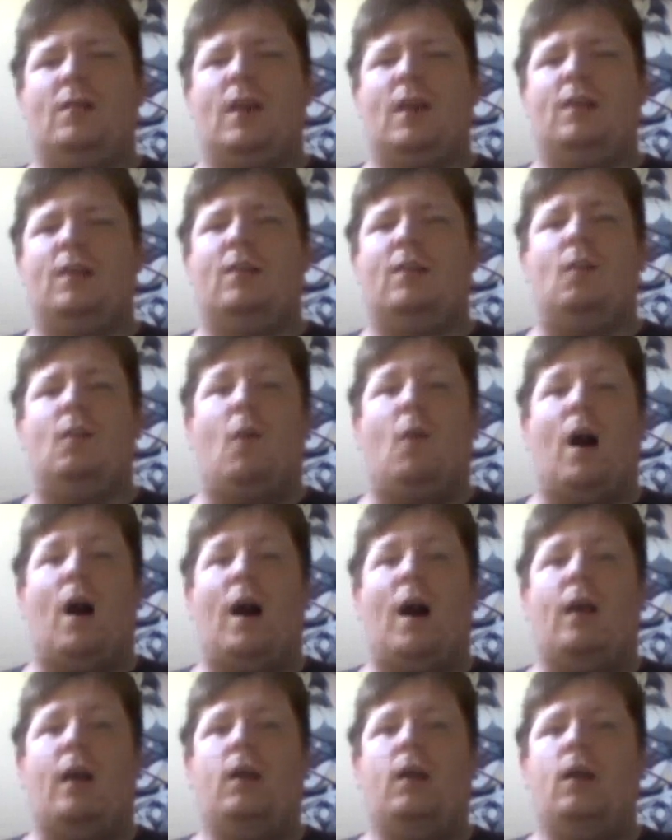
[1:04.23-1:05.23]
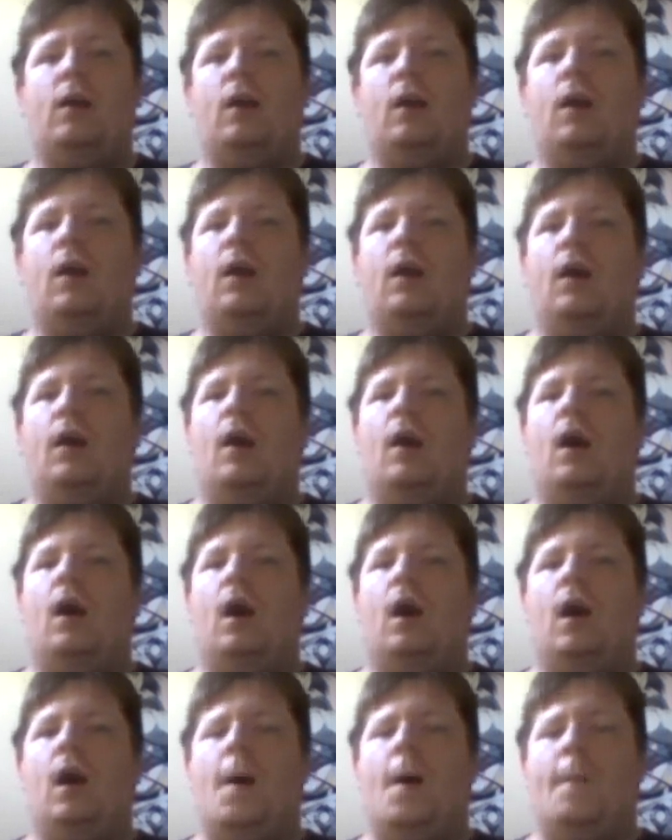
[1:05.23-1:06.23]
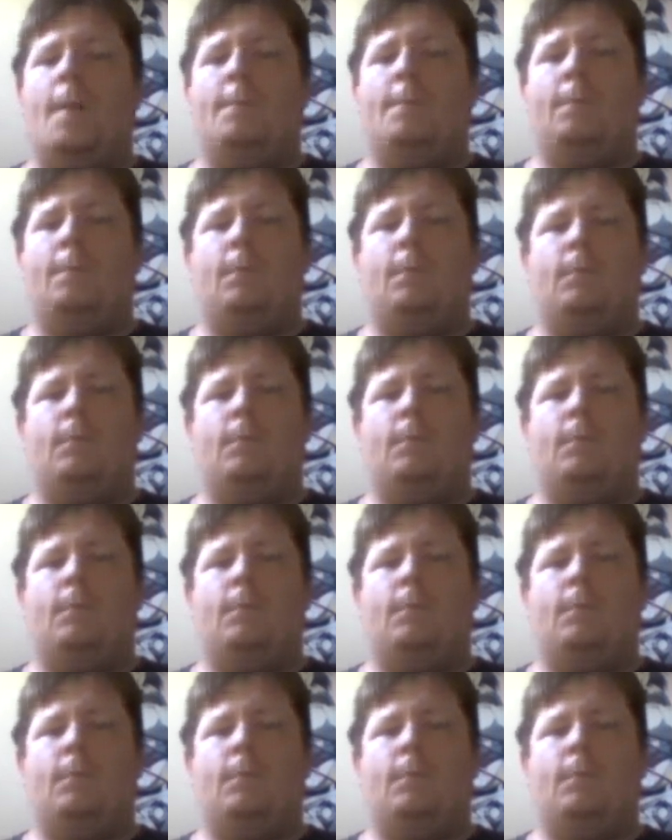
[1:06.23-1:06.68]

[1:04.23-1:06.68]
I can see why. Um,